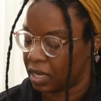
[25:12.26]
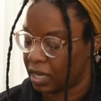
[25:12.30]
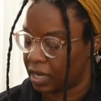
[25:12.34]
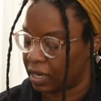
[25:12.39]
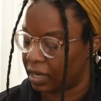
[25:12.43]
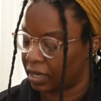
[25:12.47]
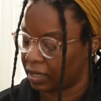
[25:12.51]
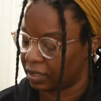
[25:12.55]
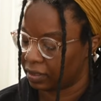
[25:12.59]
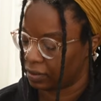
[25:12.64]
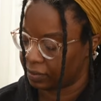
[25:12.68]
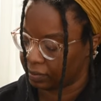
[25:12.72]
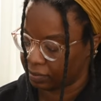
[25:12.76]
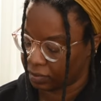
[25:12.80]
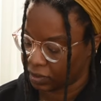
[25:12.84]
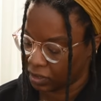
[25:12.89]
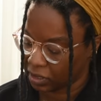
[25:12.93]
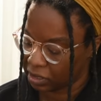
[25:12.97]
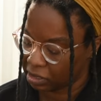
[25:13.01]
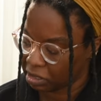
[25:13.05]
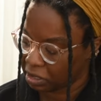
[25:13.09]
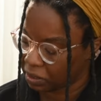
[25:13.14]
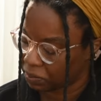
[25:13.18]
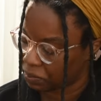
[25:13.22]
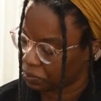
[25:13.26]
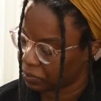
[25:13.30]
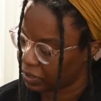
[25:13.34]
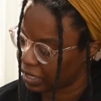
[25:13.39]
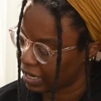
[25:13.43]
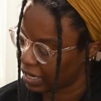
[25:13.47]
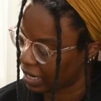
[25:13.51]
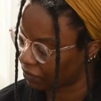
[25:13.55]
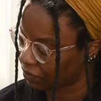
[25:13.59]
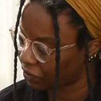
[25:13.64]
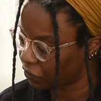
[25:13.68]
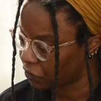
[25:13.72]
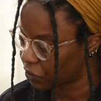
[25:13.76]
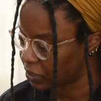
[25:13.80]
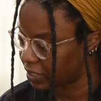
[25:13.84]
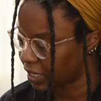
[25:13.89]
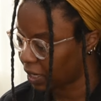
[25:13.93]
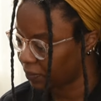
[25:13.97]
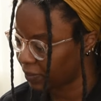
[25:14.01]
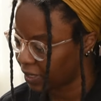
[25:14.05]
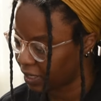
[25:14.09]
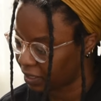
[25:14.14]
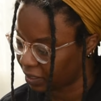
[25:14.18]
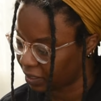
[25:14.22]
and you know, they have a
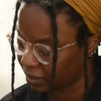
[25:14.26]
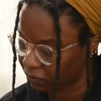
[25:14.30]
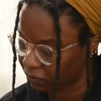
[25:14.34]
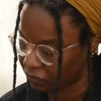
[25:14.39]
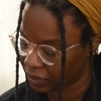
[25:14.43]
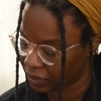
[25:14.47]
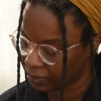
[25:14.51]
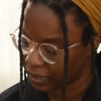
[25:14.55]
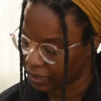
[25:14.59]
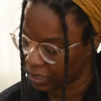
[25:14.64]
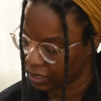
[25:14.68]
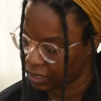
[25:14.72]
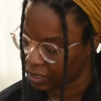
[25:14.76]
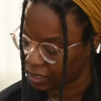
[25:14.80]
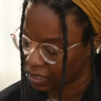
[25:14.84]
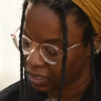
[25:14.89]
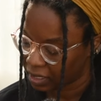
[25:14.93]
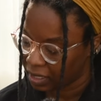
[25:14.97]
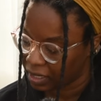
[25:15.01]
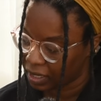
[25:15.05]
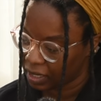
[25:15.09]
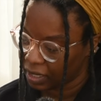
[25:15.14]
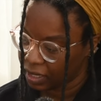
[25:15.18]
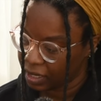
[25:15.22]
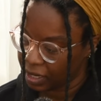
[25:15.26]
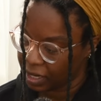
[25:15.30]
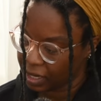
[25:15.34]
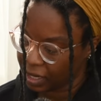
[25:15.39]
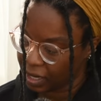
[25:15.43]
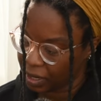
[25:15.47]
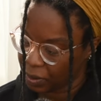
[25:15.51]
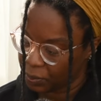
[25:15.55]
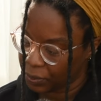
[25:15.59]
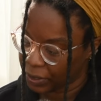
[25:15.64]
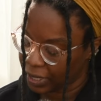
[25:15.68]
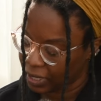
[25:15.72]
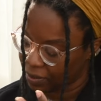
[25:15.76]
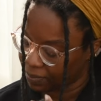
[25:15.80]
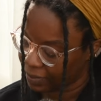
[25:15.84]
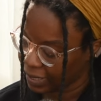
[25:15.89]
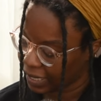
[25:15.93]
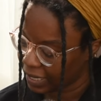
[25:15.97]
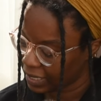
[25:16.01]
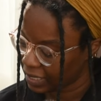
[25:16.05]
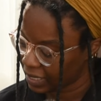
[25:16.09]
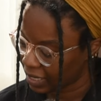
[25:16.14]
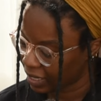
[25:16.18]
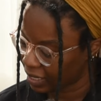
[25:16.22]
full-time income from it. But in
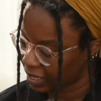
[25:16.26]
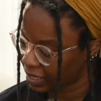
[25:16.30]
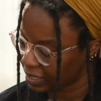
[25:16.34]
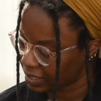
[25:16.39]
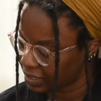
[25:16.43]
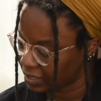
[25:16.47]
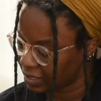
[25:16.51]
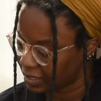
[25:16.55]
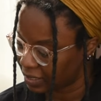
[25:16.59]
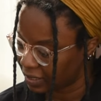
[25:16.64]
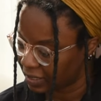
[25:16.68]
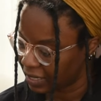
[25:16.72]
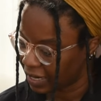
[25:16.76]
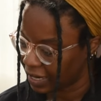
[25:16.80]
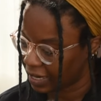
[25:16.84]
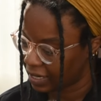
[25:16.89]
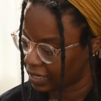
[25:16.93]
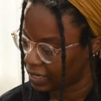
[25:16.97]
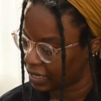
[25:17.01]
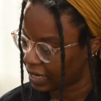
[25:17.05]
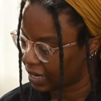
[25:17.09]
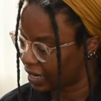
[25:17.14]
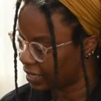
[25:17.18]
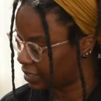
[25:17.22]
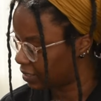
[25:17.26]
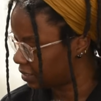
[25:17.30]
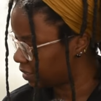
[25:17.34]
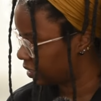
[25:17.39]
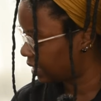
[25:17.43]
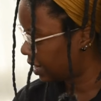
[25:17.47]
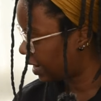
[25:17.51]
my case, that hasn't